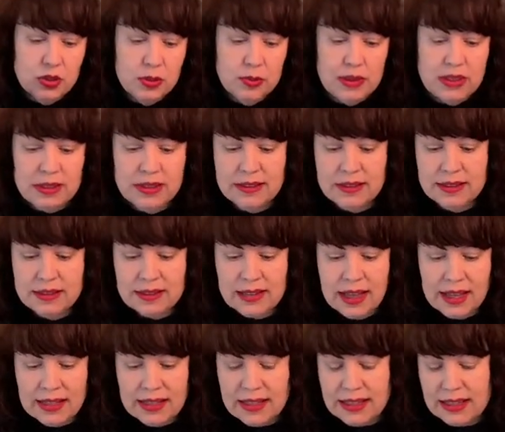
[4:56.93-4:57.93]
because it's got
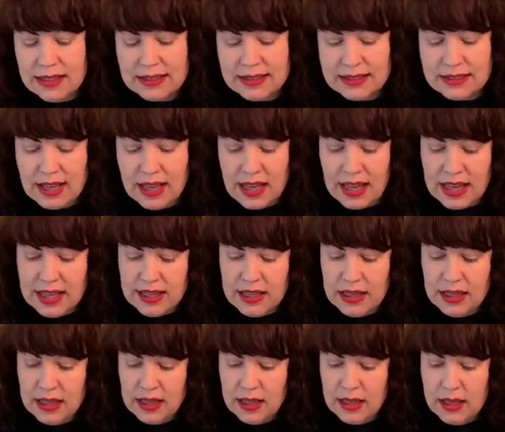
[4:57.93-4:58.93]
like a side
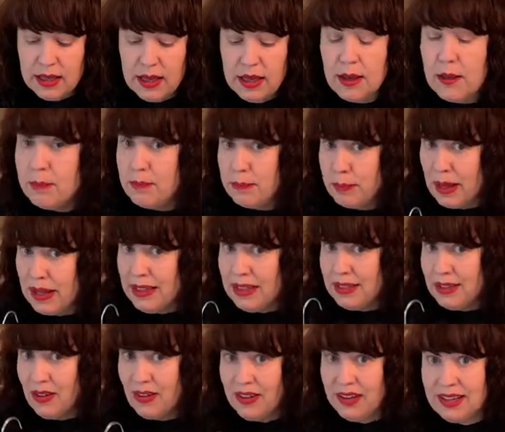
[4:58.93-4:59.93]
button
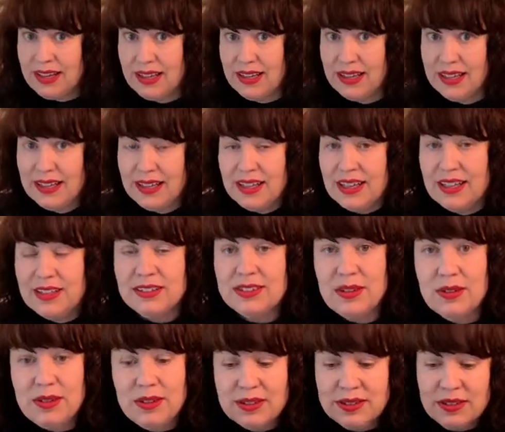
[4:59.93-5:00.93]
on it. So
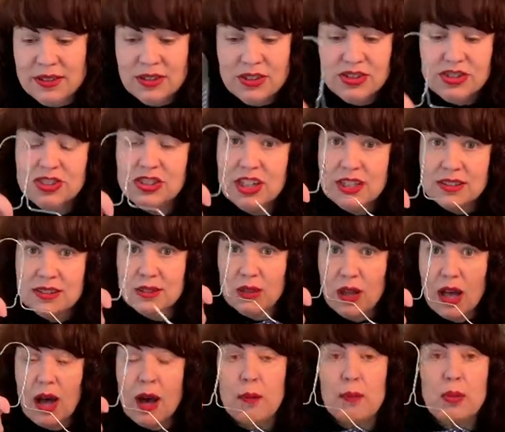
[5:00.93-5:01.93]
this is just
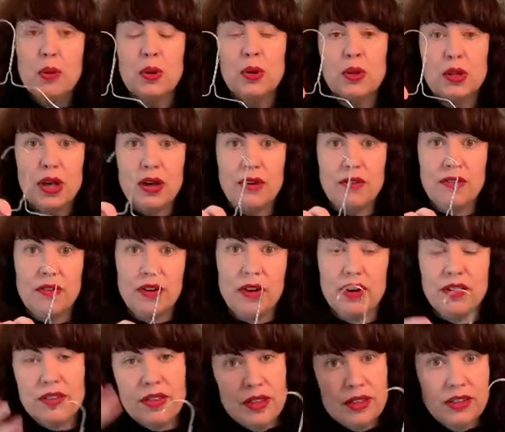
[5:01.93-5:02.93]
a pullover
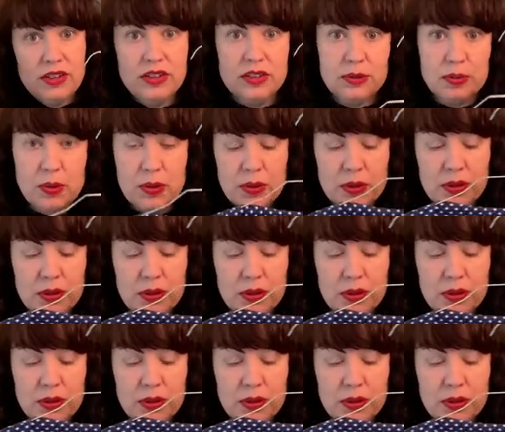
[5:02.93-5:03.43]
that you just pull